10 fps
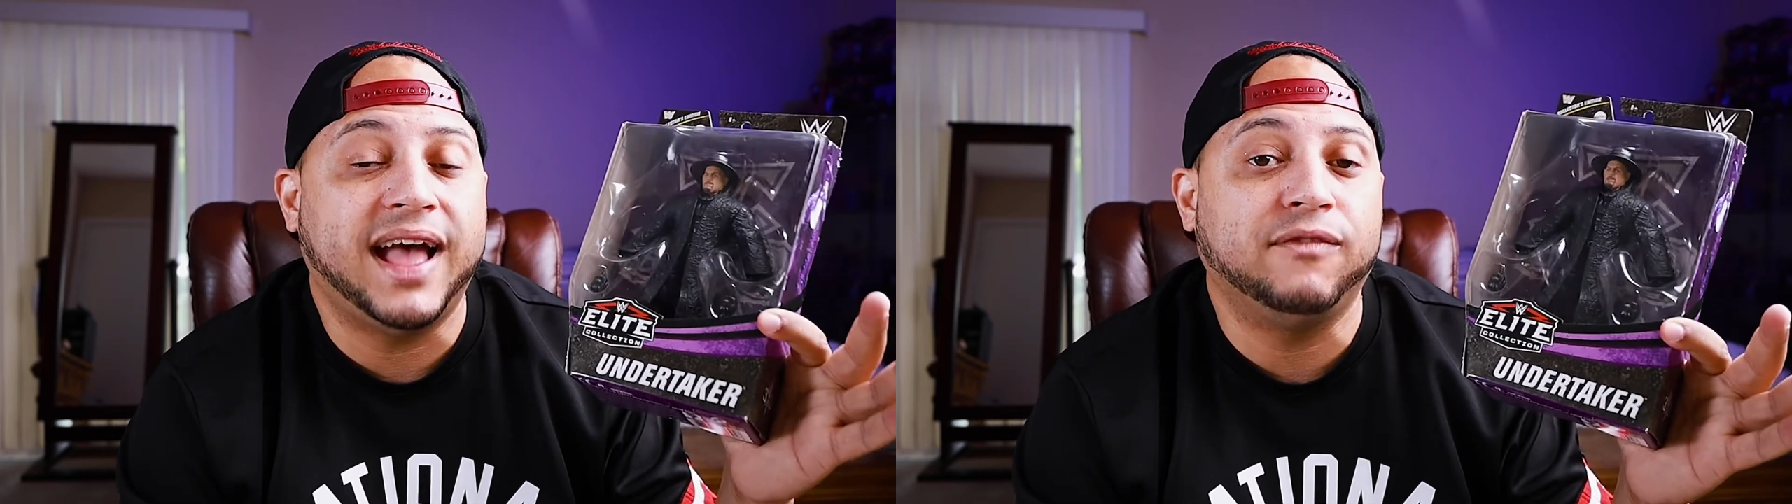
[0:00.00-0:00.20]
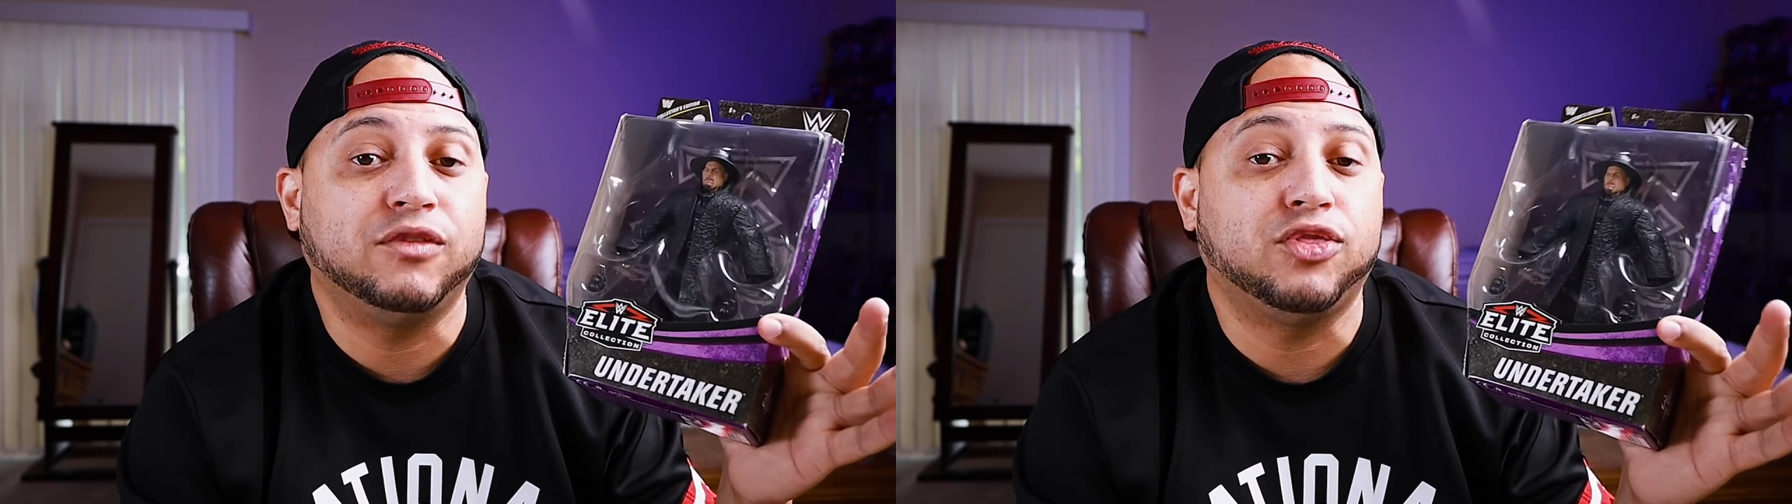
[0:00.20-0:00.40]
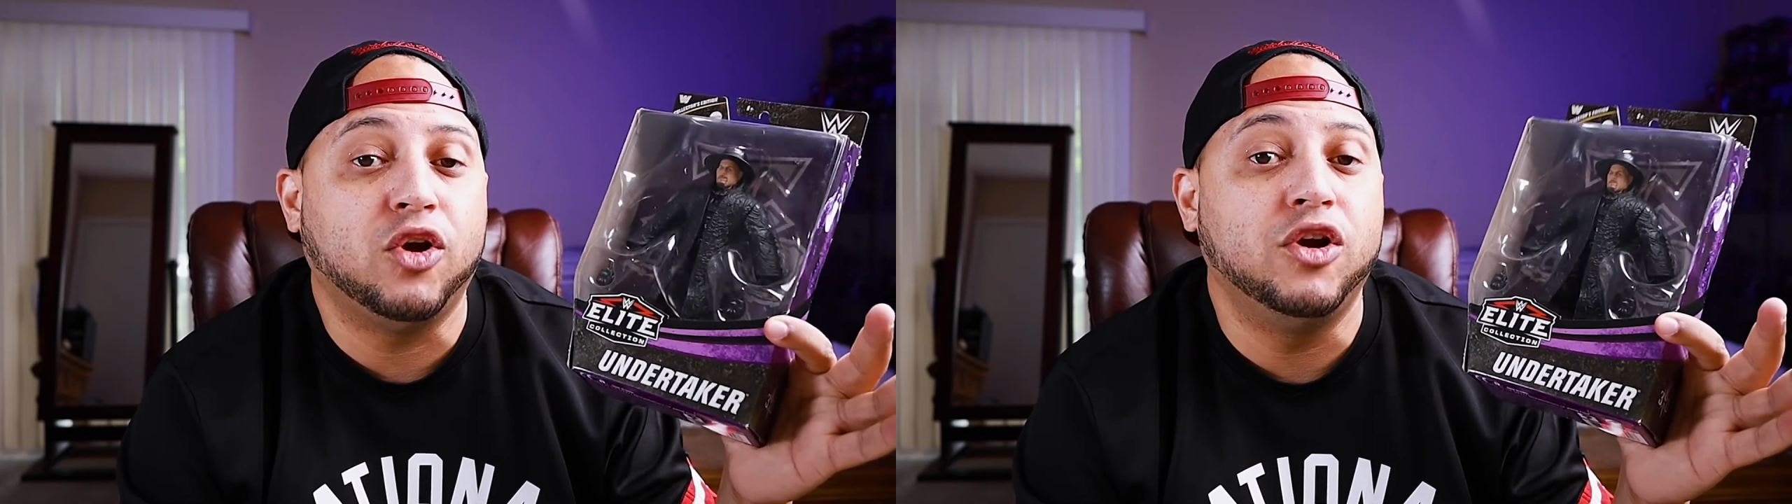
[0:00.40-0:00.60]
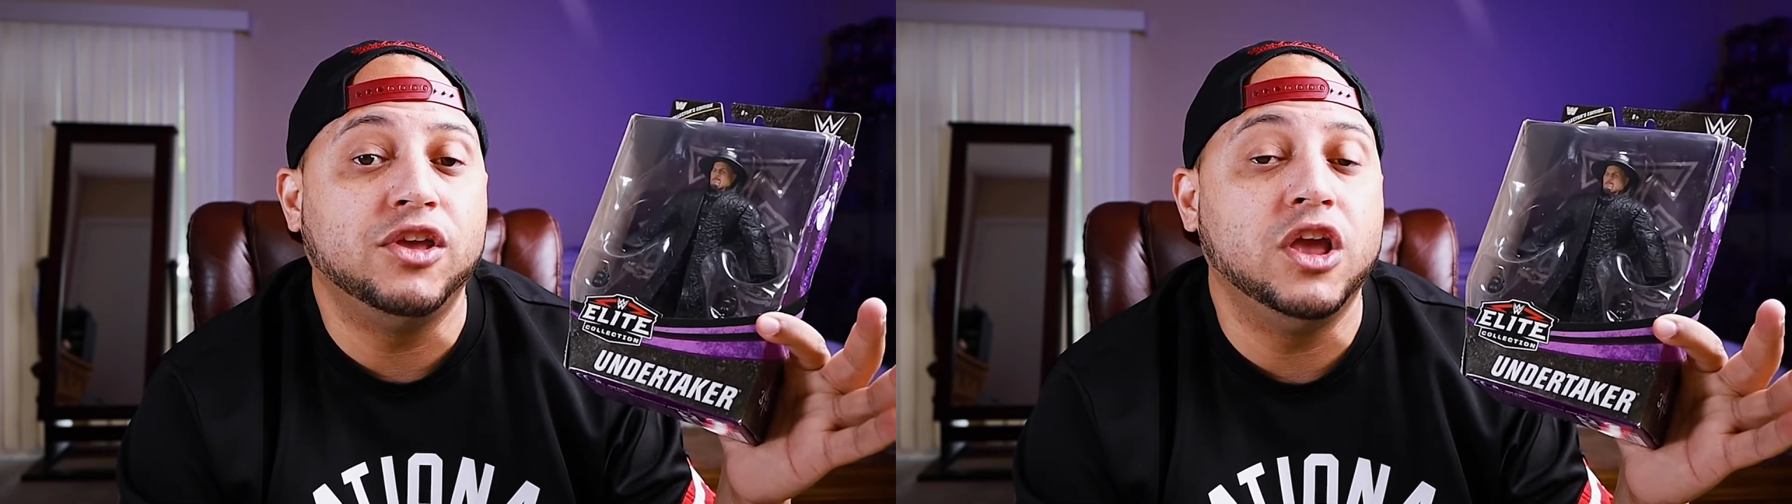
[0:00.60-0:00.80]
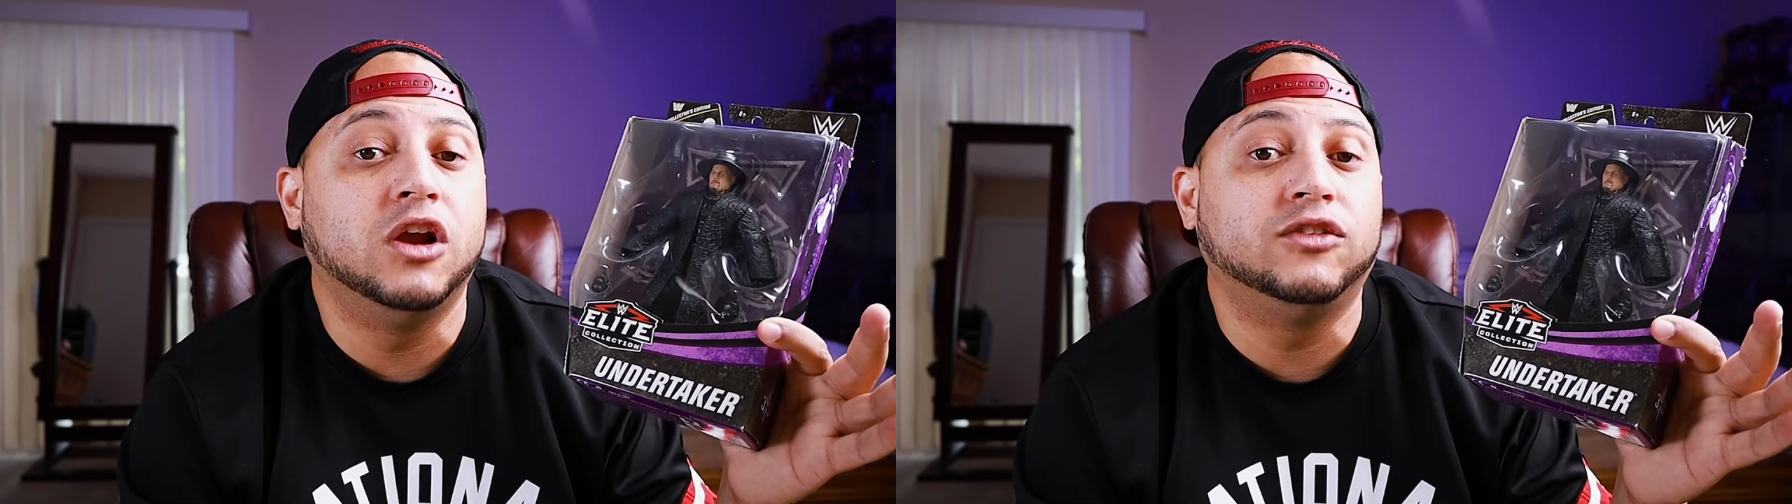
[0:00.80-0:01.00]
after 30
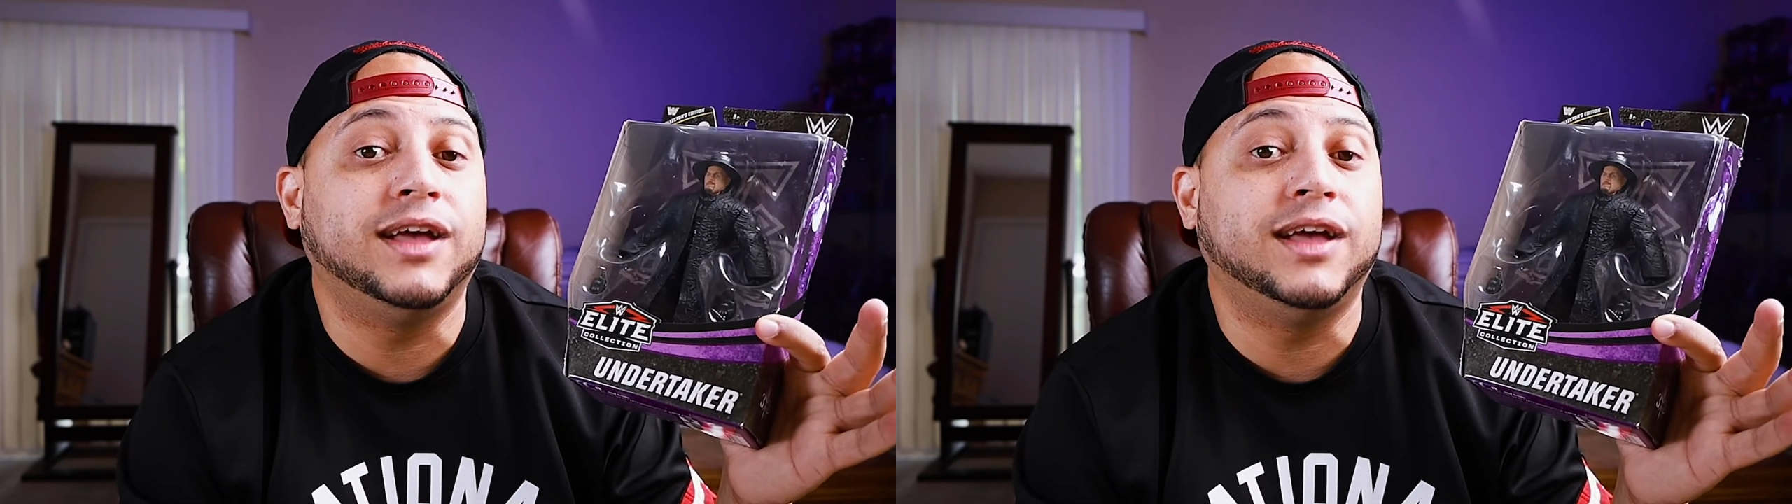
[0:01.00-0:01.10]
years.